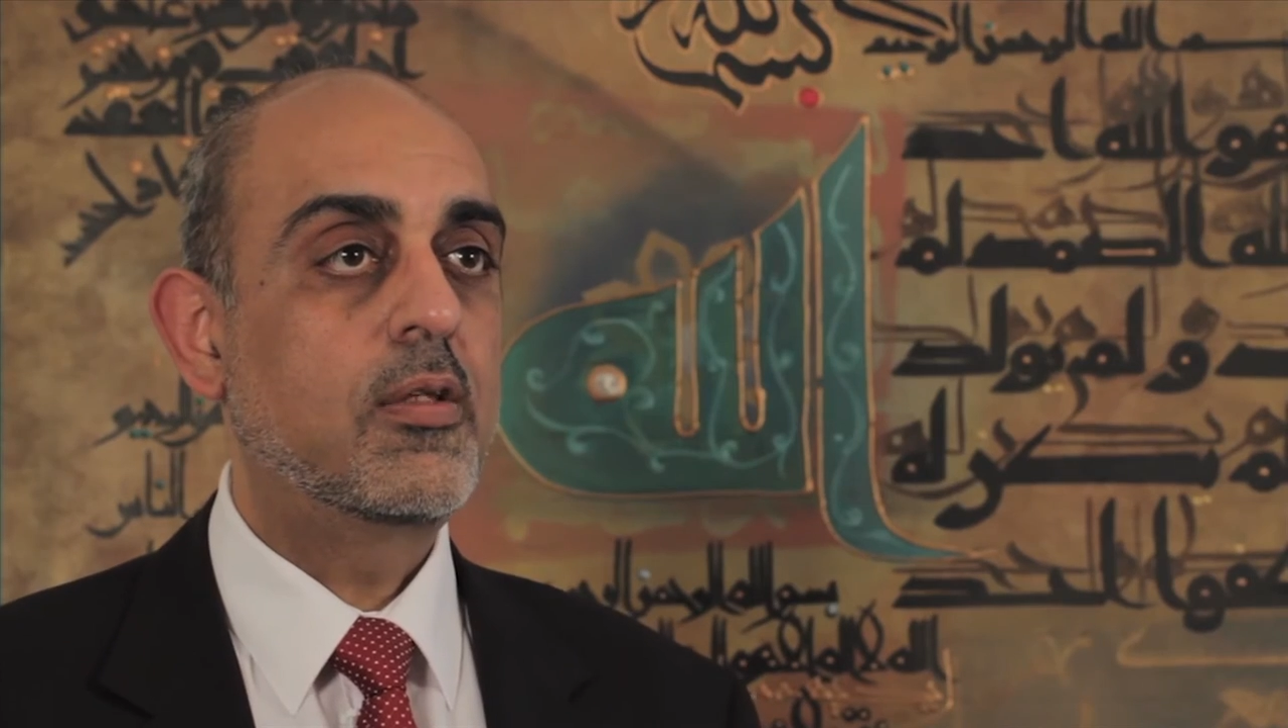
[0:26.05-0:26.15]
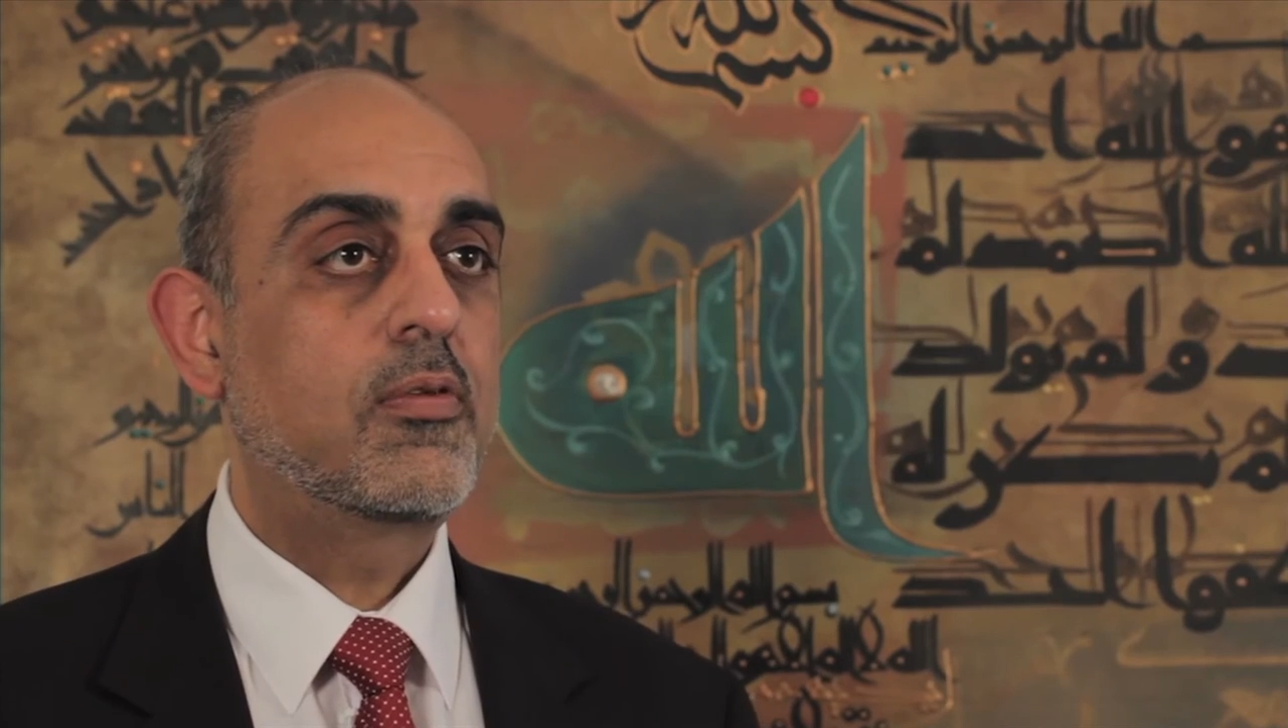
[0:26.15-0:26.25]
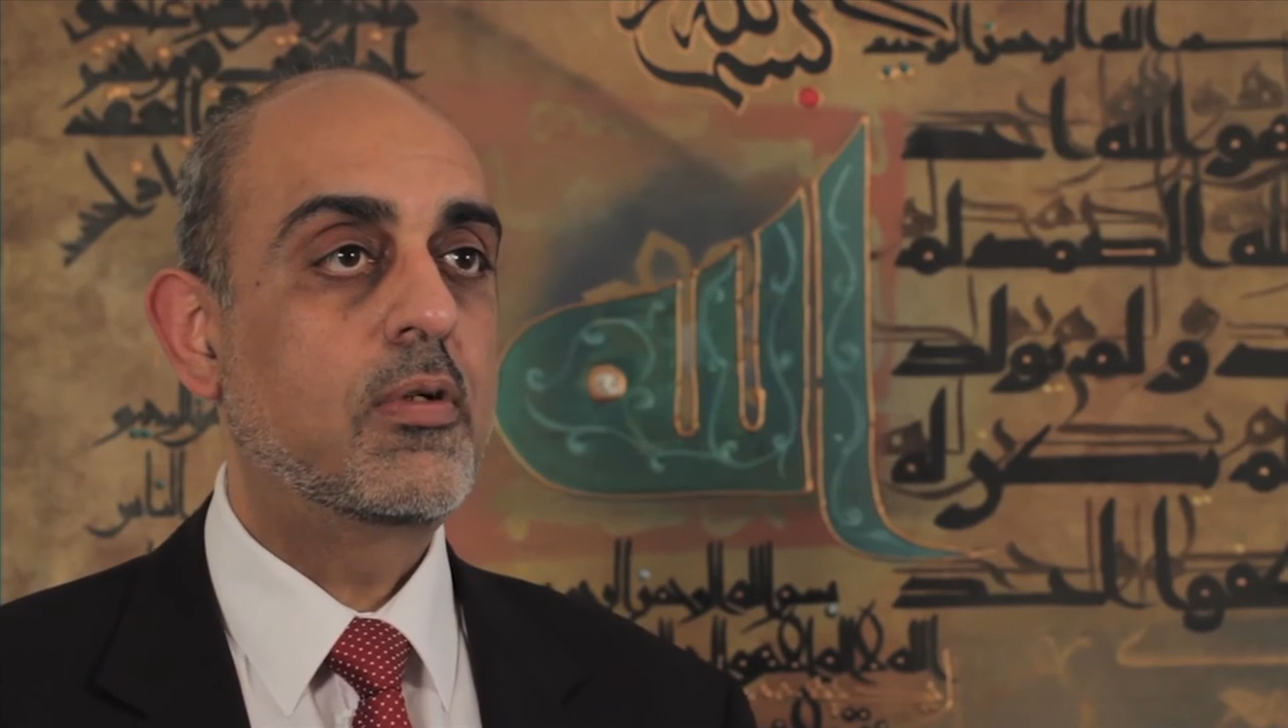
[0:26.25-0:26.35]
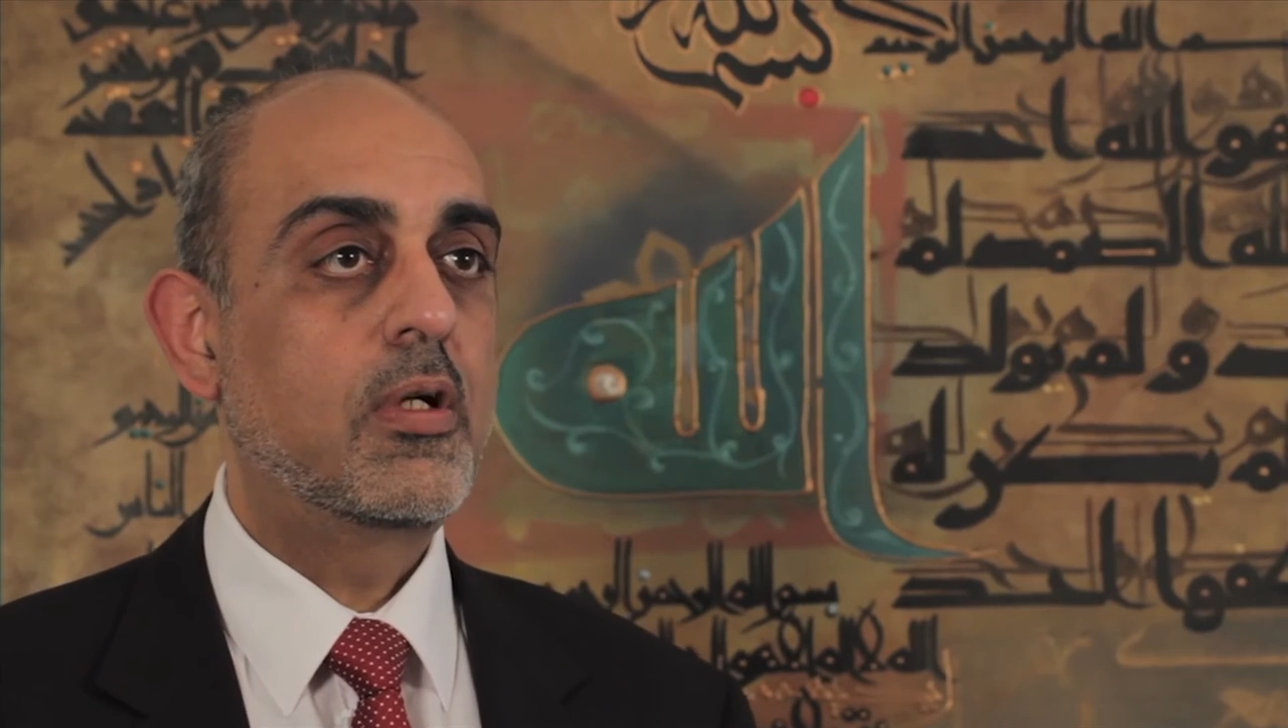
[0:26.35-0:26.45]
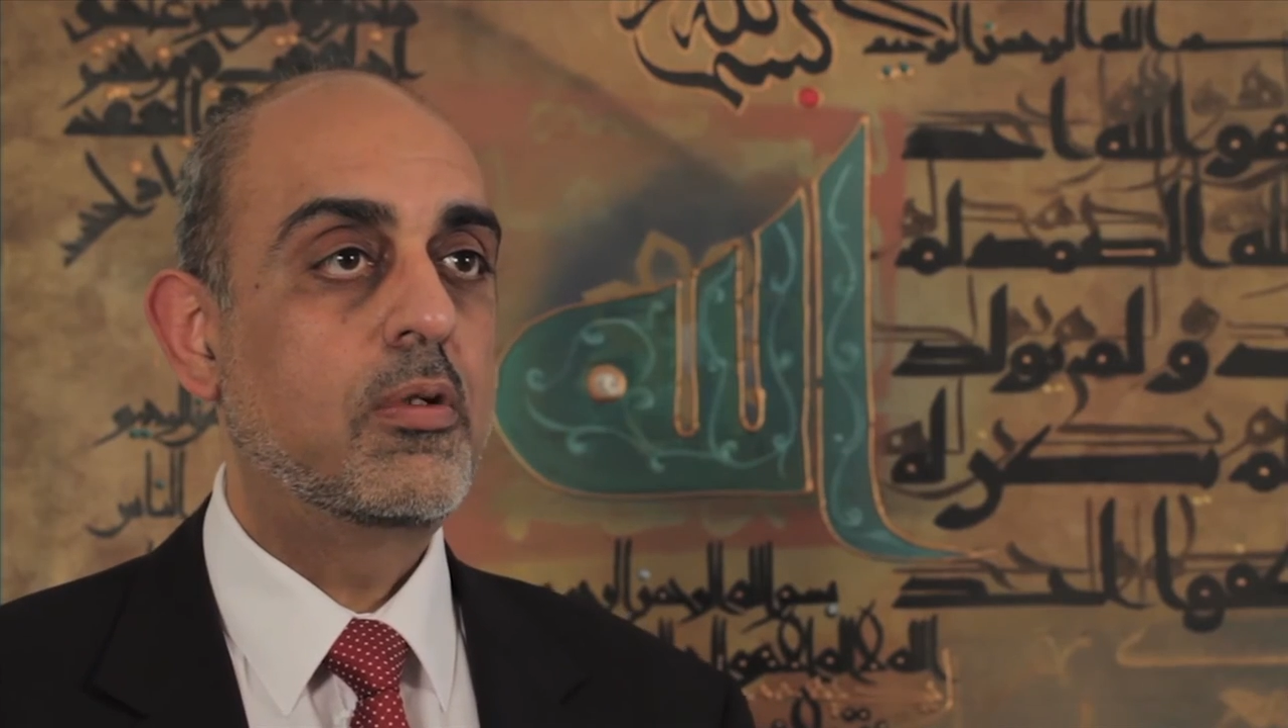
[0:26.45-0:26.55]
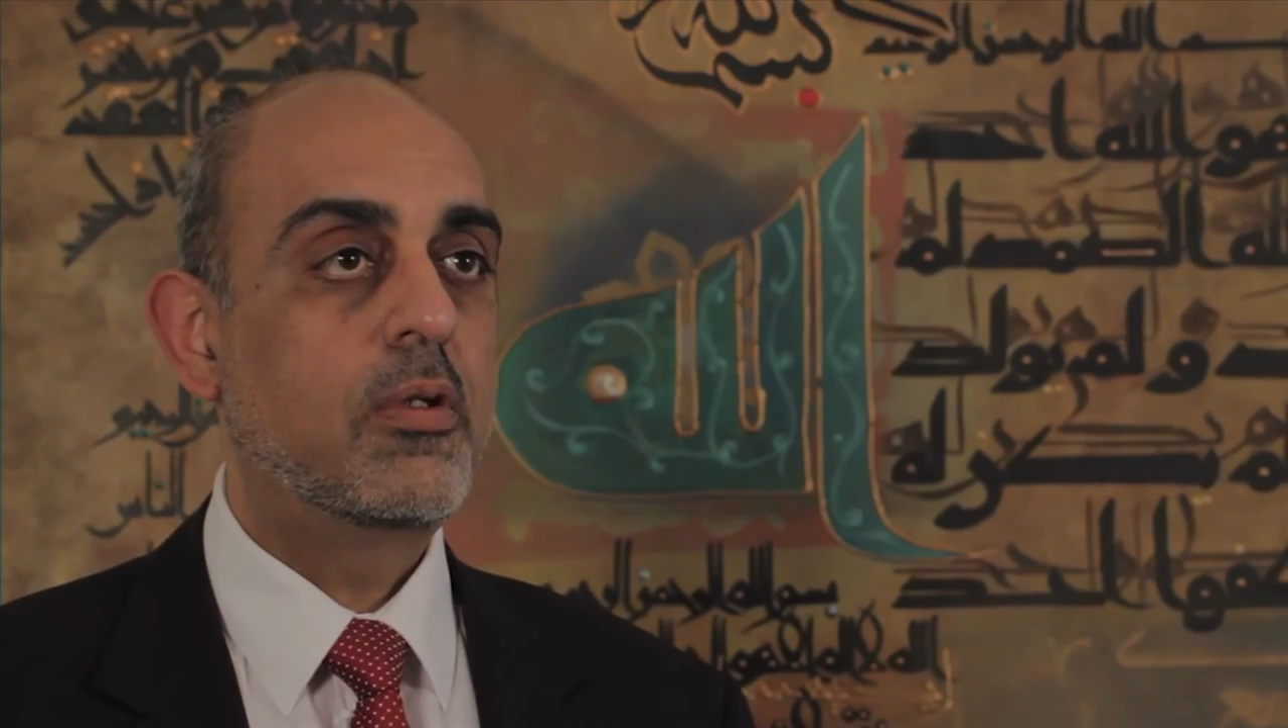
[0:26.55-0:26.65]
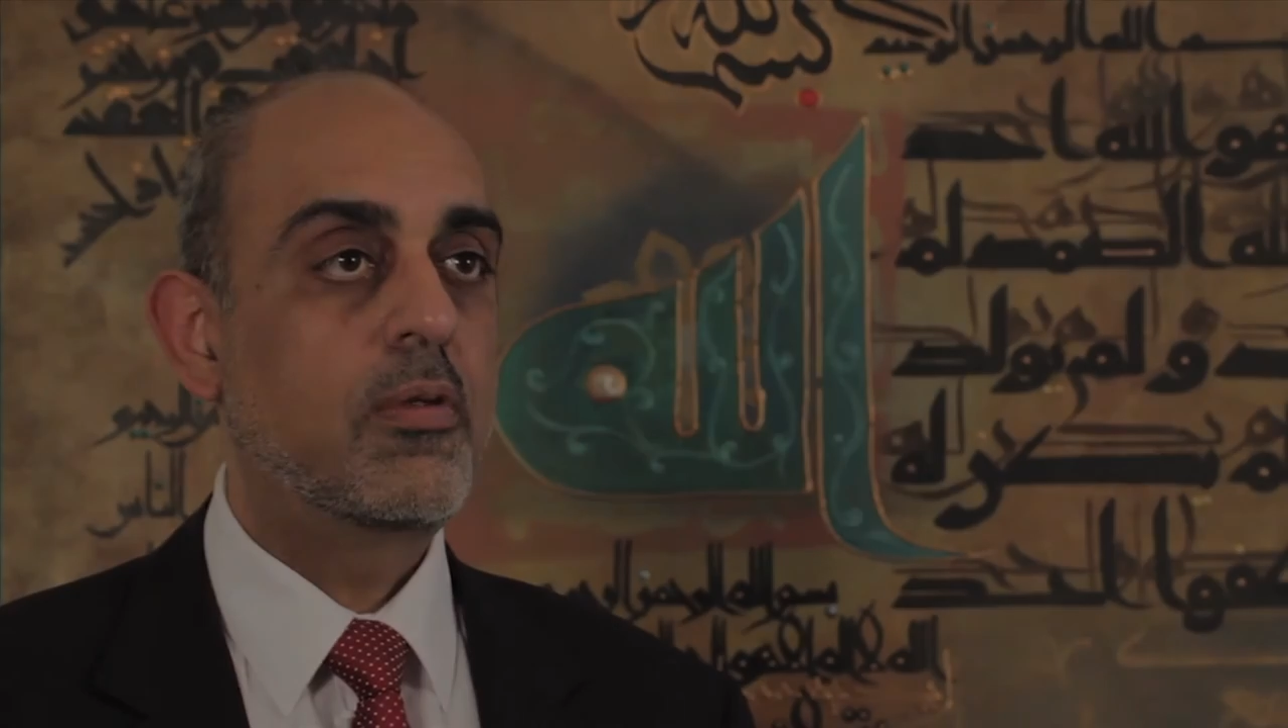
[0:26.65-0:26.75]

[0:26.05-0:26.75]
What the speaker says: that's around